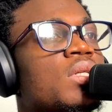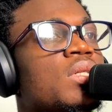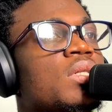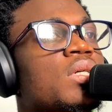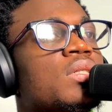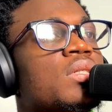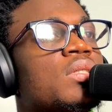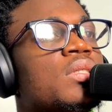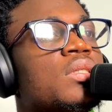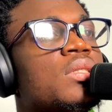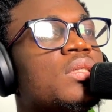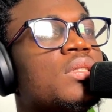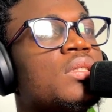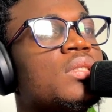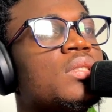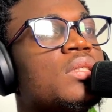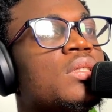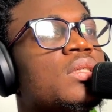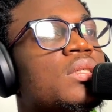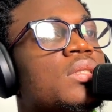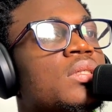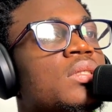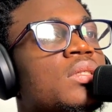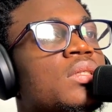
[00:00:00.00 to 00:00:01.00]
Let's
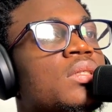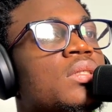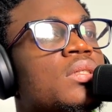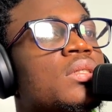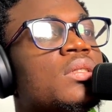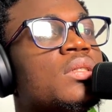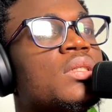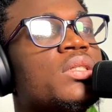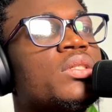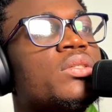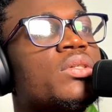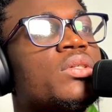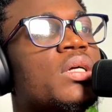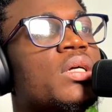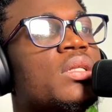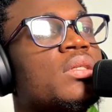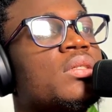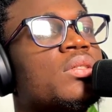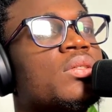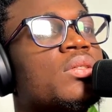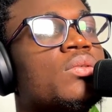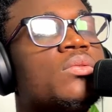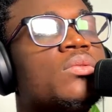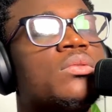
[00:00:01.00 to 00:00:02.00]
see. Let's look at
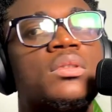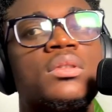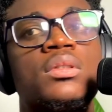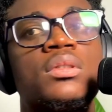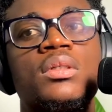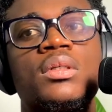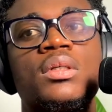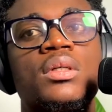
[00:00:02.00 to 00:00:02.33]
this code.